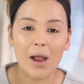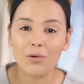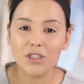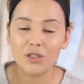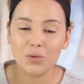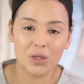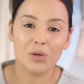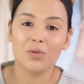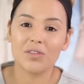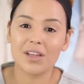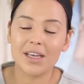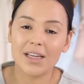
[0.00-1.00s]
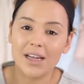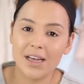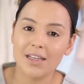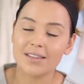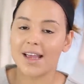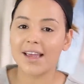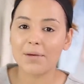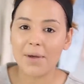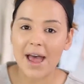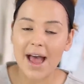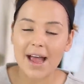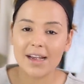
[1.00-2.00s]
Why would you use it? Take it
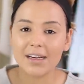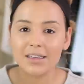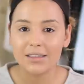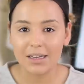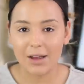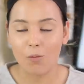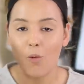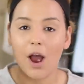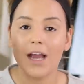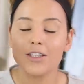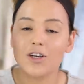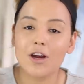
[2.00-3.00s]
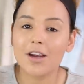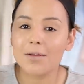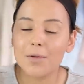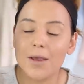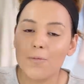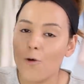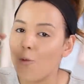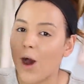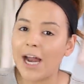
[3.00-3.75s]
back. And why target people?